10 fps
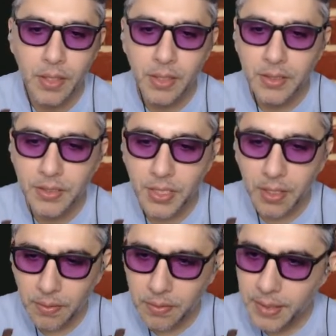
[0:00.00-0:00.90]

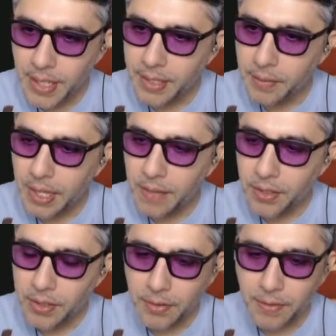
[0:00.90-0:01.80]
So now that we have
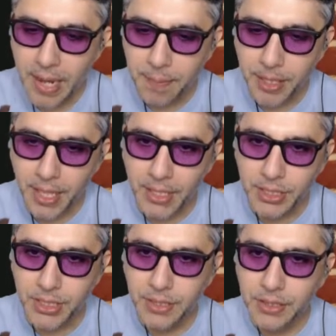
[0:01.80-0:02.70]
our little
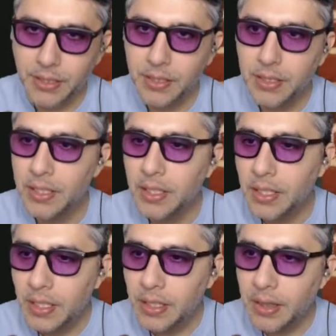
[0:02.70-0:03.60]
application,
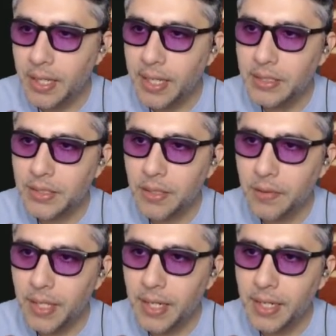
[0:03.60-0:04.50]
let's go
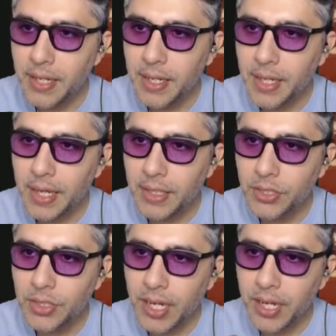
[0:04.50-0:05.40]
ahead and
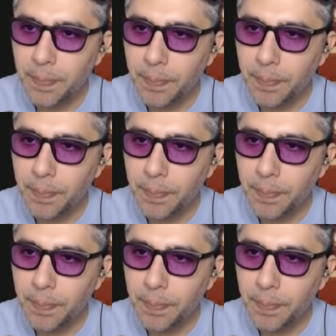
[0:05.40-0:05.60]
try